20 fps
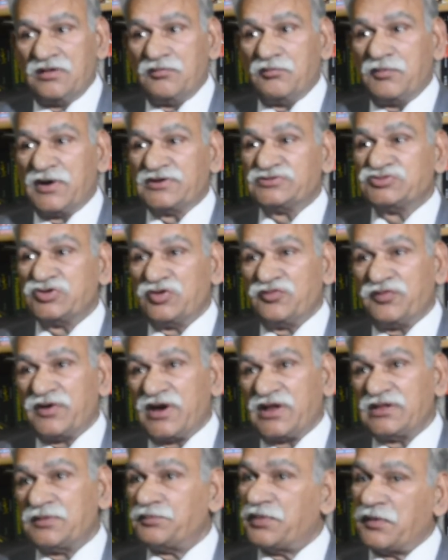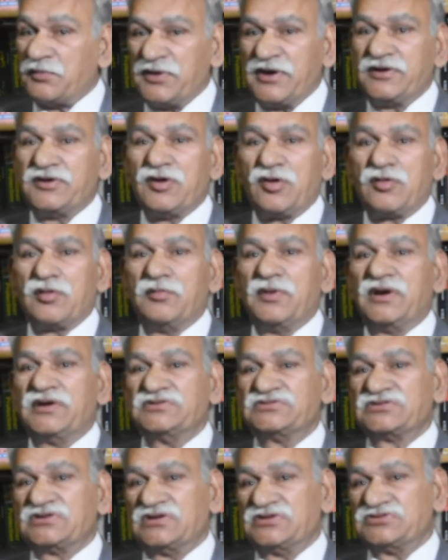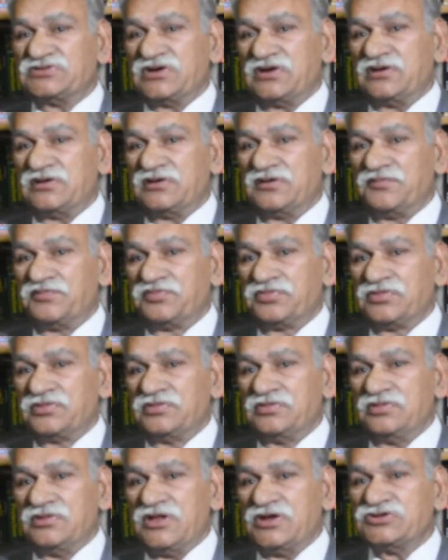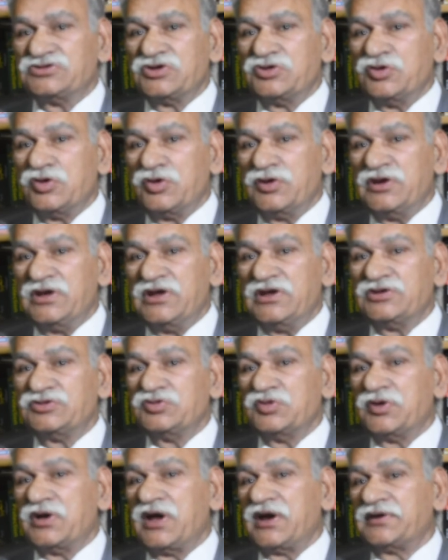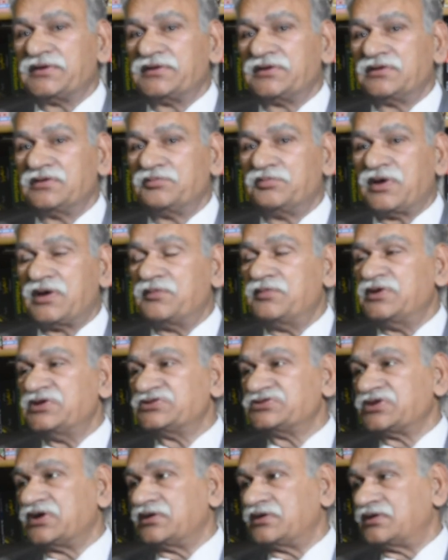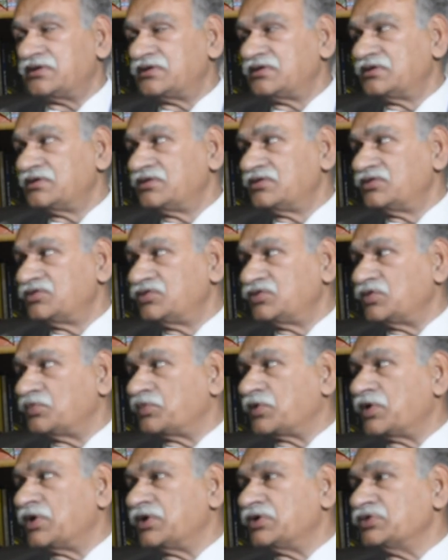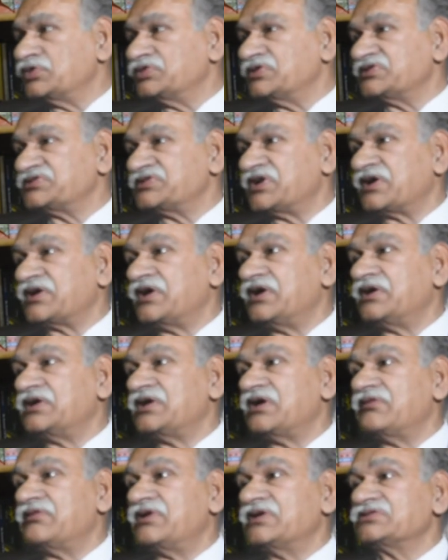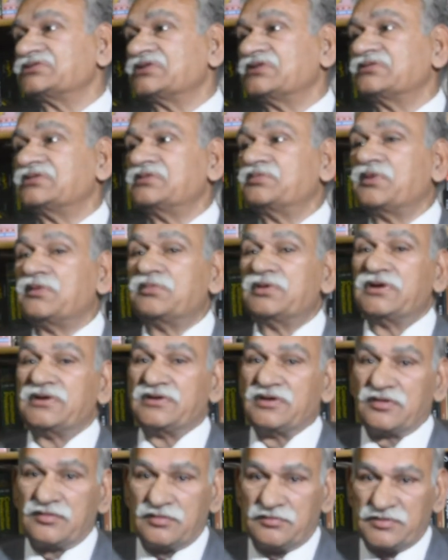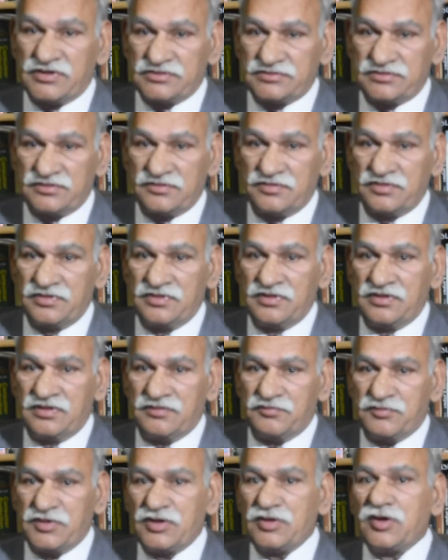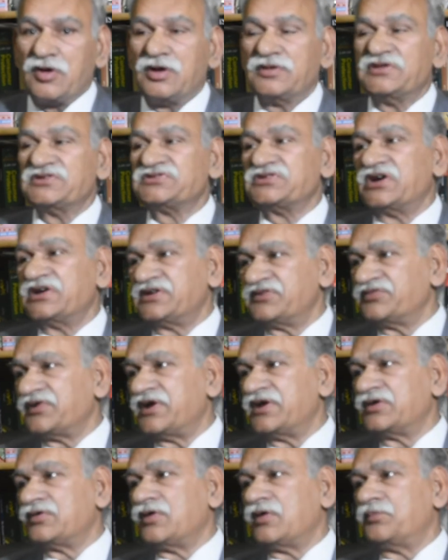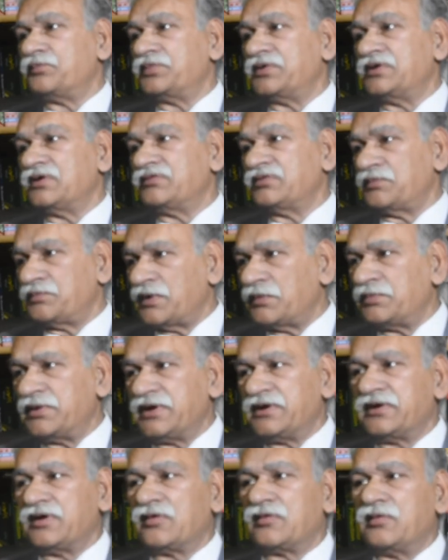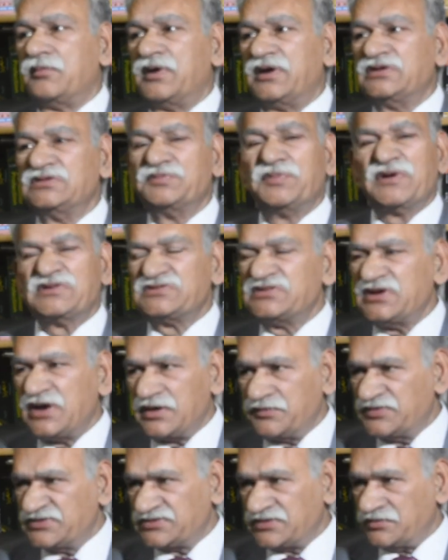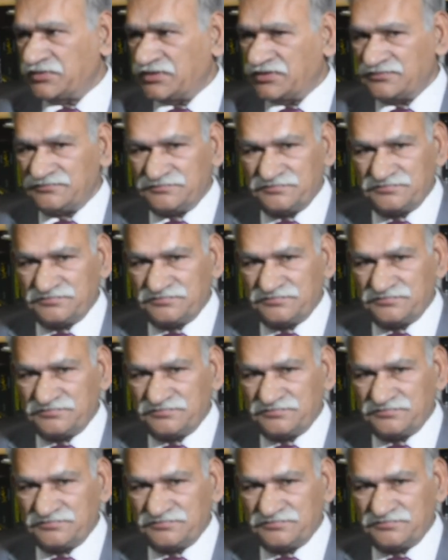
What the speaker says: But so far as the public document is concerned, there is no need to get permission to produce the secondary evidence of the public document, because the certified copy of a public document is per se admissible.